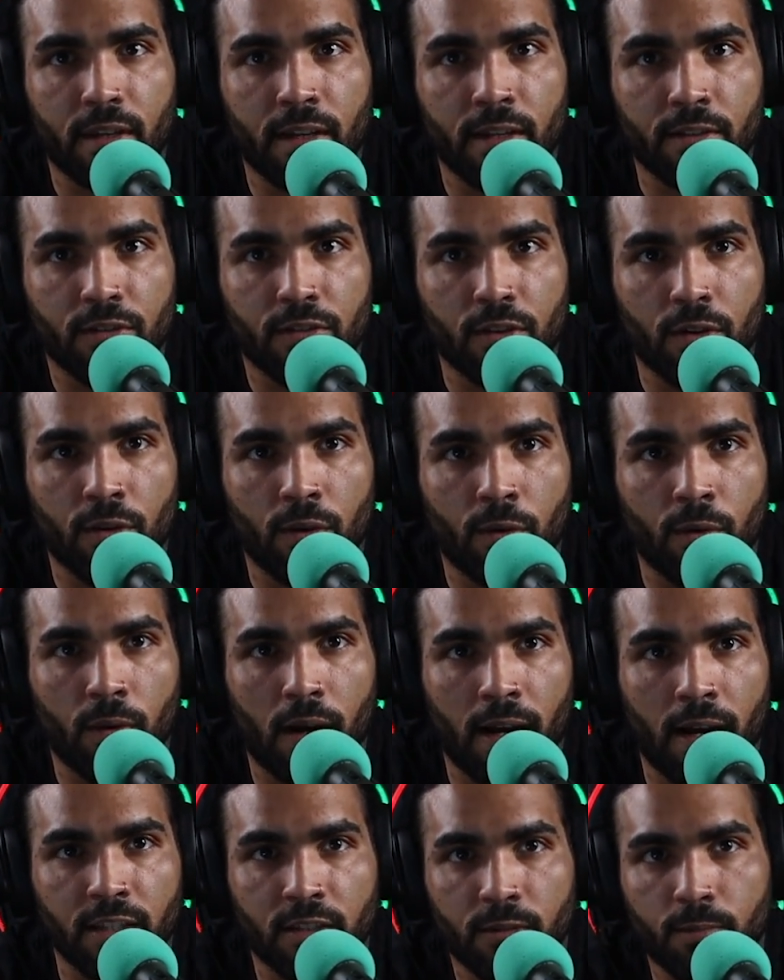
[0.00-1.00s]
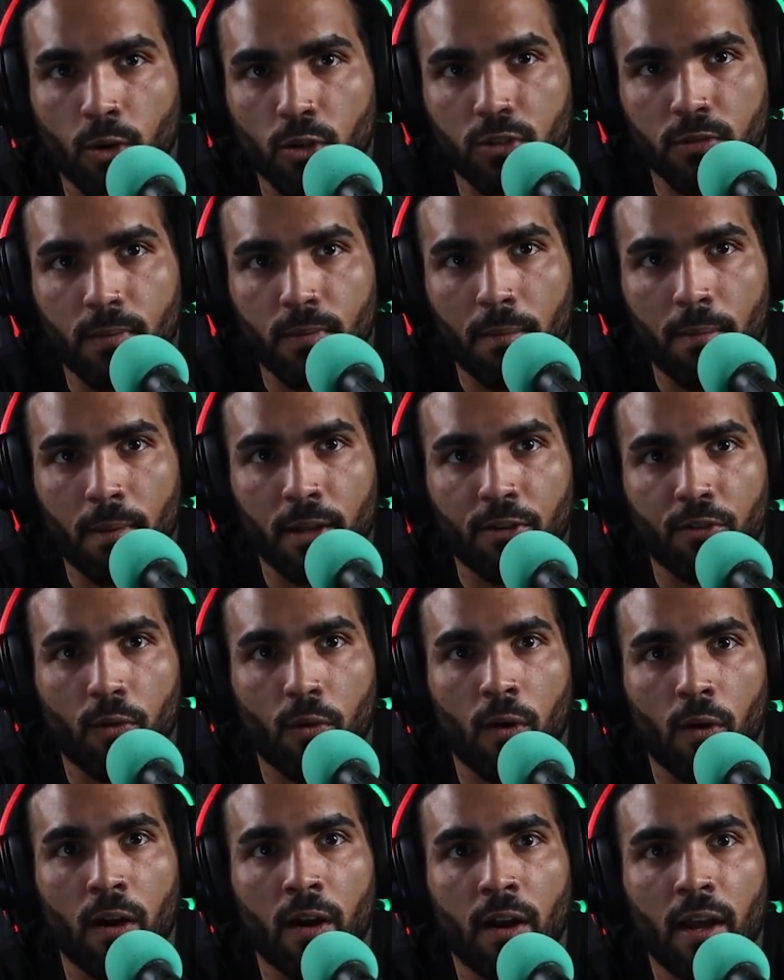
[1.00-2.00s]
And so I spoke to my
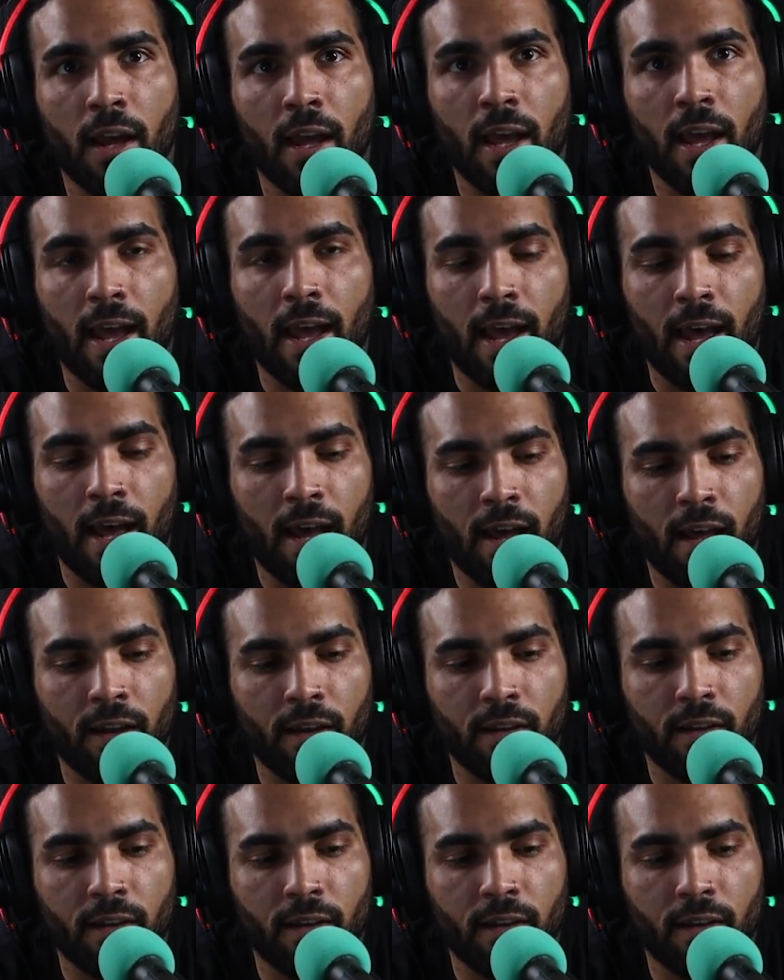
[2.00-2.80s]
mentor, and